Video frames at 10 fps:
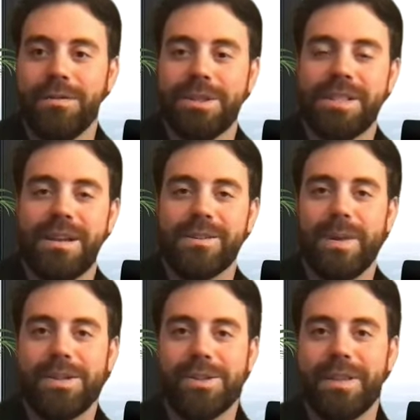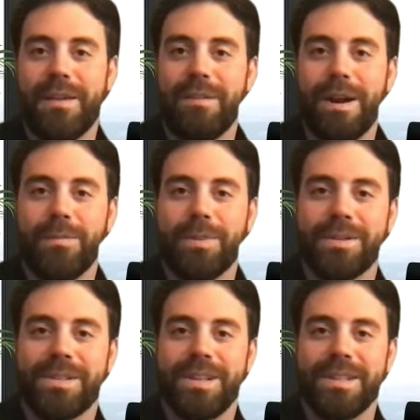just how special that final
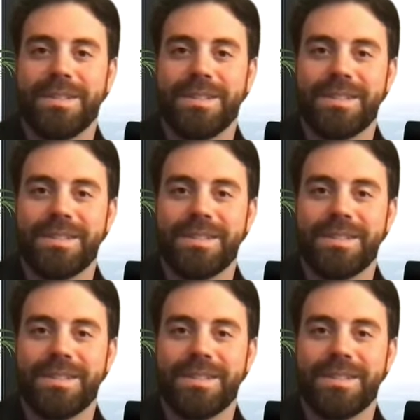person is.